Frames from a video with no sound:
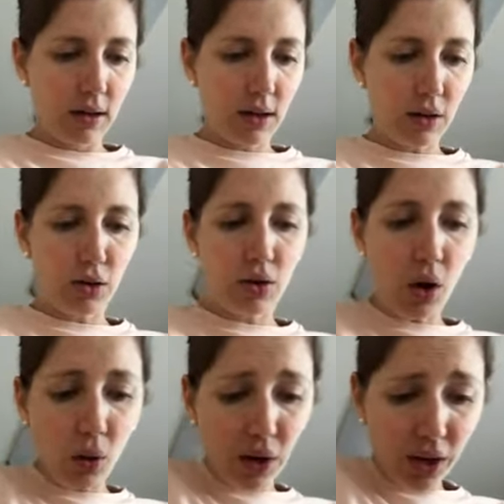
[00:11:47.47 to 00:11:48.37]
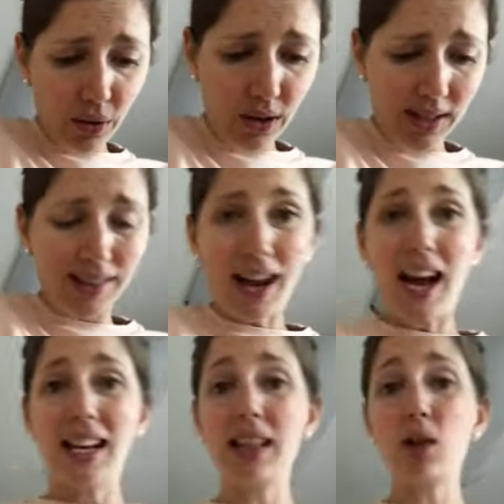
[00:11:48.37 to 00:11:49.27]
They're so cute, these
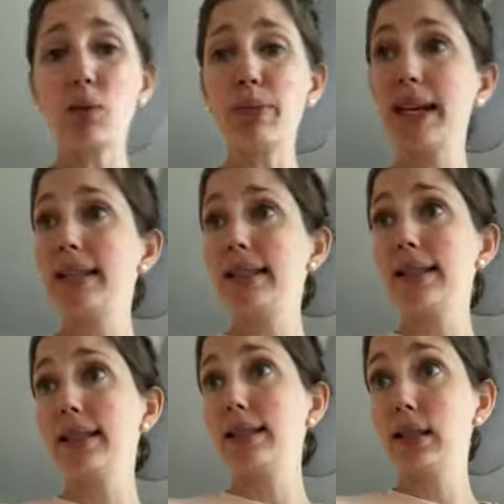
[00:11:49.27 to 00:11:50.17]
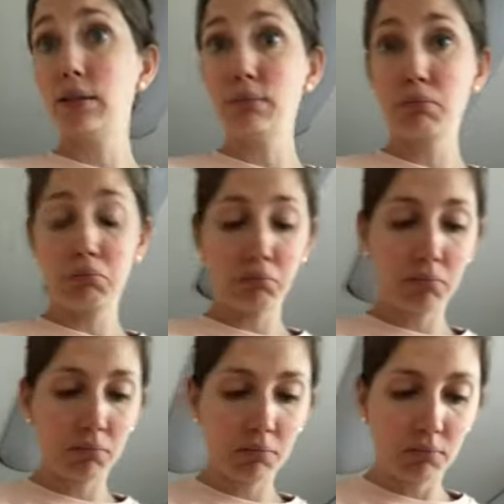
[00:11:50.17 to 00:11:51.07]
tiny little pieces. Oh, and here's a big
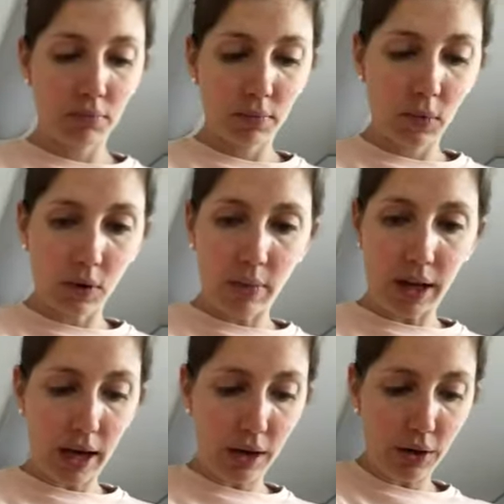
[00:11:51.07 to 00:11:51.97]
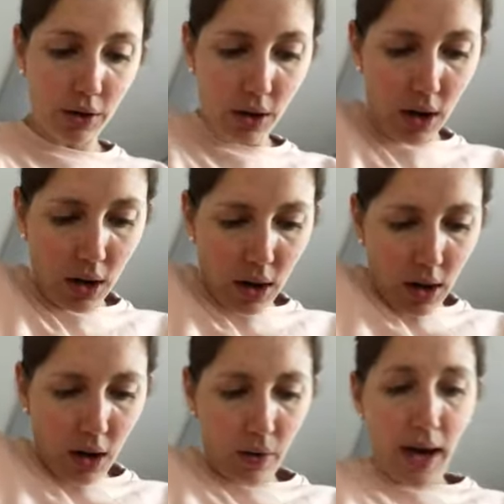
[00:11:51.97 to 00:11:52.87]
piece. Oh, my gosh.
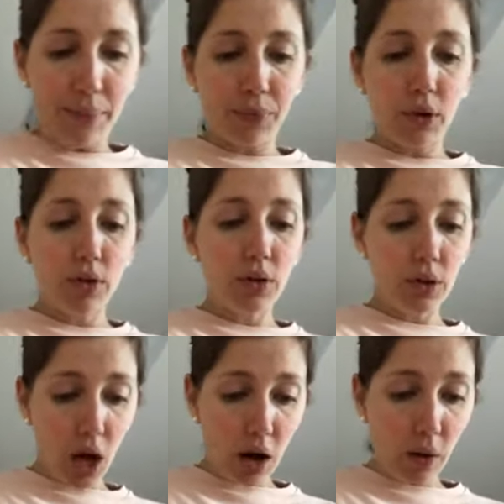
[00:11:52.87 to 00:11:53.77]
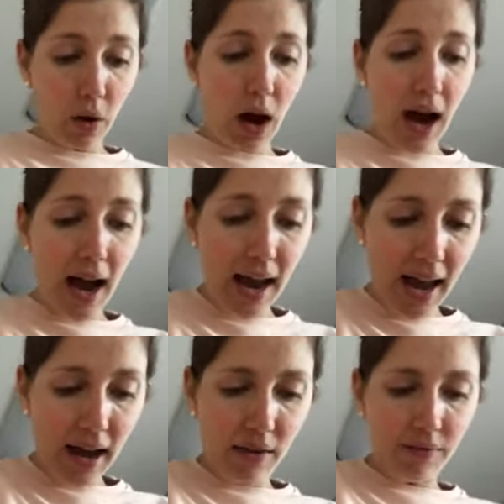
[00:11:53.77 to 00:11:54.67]
Okay, so I
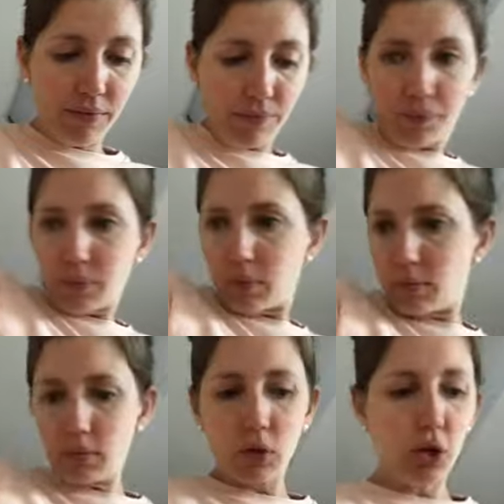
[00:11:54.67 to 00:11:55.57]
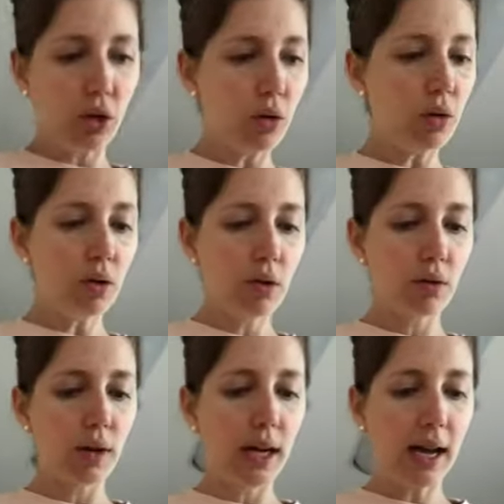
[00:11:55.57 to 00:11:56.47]
have two
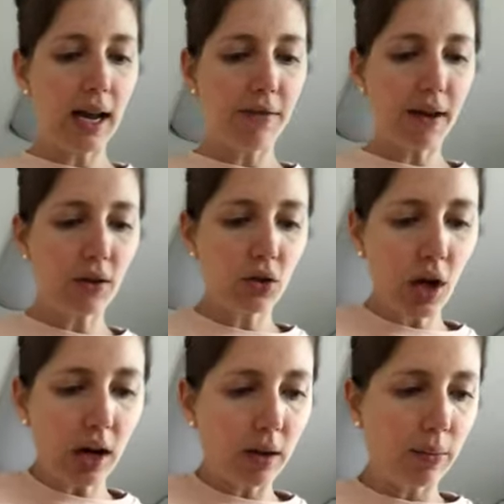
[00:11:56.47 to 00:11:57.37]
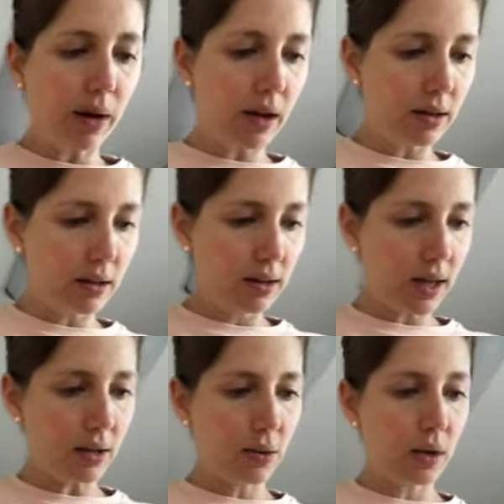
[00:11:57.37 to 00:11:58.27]
three and a half ounce chocolate bars.
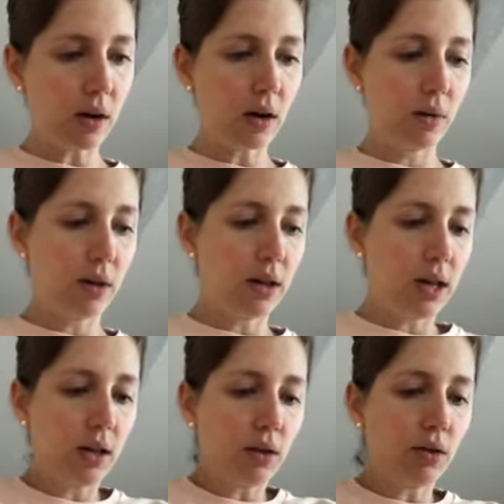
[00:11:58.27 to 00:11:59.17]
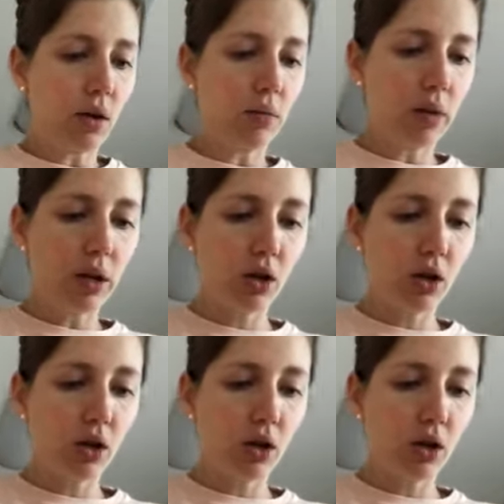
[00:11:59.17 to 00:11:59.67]
Yes, sweetheart, I will. Thank you so oh, much.